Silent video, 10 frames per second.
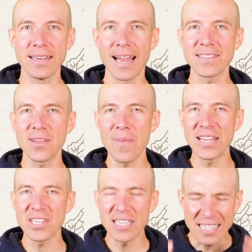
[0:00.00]
not to
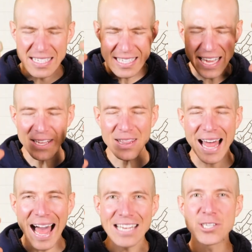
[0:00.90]
mention the
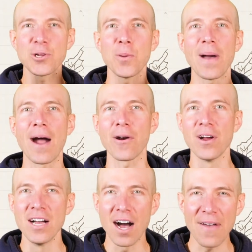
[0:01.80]
psychological
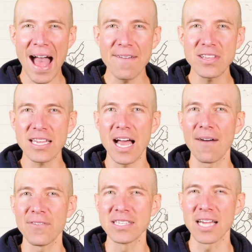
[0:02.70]
power of having the
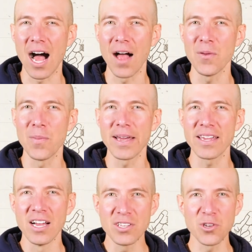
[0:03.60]
confidence on the bike